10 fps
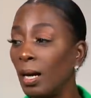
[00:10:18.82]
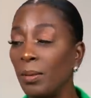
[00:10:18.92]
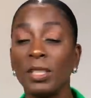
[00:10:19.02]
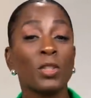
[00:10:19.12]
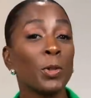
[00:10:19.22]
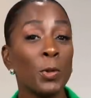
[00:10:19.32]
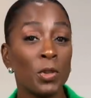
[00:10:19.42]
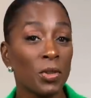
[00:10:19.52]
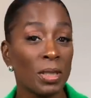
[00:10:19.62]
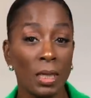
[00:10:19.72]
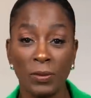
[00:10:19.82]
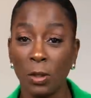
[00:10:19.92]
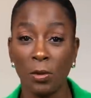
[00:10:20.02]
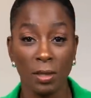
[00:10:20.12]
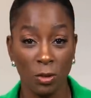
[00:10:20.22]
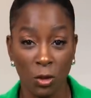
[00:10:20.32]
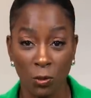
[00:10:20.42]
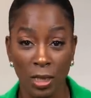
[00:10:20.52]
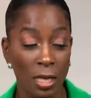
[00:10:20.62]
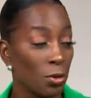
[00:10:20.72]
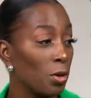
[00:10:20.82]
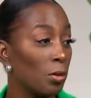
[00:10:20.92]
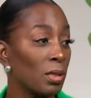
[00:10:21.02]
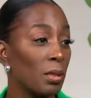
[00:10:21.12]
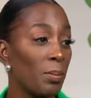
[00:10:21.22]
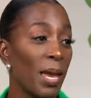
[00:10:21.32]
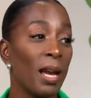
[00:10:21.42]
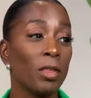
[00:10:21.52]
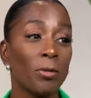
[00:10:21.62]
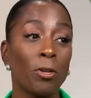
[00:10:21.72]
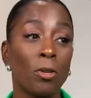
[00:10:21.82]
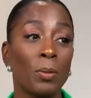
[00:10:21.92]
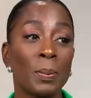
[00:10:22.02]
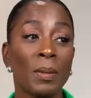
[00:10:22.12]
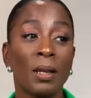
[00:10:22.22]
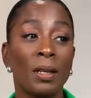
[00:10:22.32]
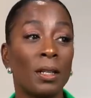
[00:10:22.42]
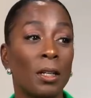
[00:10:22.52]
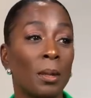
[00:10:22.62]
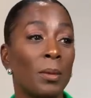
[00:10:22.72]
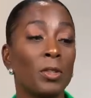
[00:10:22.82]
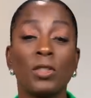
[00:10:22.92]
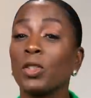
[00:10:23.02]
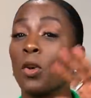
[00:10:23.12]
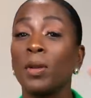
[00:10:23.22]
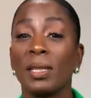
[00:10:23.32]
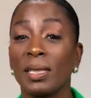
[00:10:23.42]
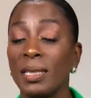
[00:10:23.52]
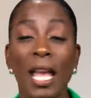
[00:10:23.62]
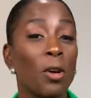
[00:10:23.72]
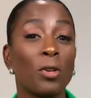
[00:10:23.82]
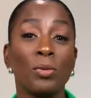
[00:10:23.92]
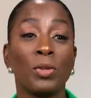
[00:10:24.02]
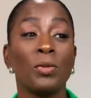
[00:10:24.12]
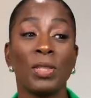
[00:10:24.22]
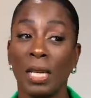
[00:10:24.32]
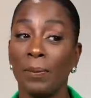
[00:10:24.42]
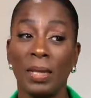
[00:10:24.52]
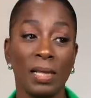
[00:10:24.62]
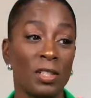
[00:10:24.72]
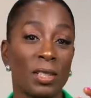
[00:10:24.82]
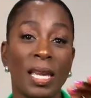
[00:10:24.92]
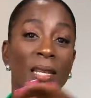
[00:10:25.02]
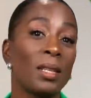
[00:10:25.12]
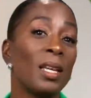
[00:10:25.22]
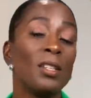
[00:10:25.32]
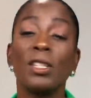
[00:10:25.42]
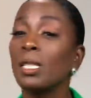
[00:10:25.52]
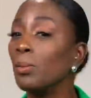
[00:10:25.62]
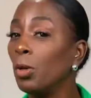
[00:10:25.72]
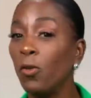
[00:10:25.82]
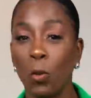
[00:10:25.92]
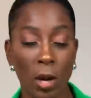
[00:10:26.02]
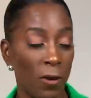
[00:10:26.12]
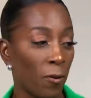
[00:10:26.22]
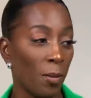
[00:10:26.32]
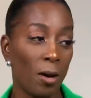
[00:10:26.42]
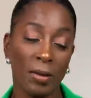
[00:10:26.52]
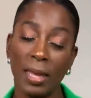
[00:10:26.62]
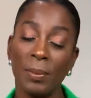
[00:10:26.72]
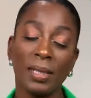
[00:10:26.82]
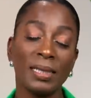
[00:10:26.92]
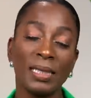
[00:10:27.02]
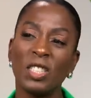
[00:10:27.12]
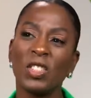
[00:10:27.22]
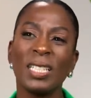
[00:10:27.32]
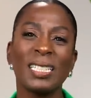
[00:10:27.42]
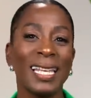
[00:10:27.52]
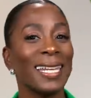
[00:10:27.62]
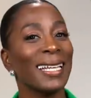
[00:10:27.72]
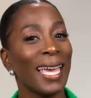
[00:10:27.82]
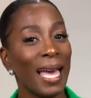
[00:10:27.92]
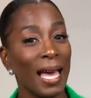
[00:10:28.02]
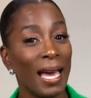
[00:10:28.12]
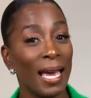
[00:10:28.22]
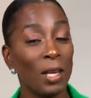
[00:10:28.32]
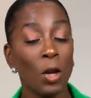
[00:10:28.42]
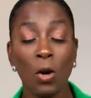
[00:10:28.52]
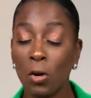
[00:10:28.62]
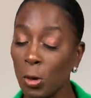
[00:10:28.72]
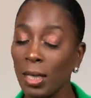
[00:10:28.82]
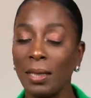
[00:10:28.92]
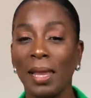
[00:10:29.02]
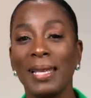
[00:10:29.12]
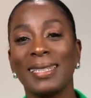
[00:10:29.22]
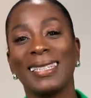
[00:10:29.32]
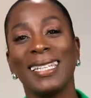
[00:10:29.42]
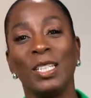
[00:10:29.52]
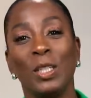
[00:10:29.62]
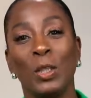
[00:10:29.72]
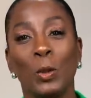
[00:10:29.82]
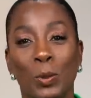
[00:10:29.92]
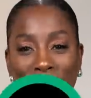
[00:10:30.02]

excuse yourself to go get a drink or go to the bathroom, or just go get a snack or do something and just kind of just move away from all that, because it's just not a kind or classy thing to do.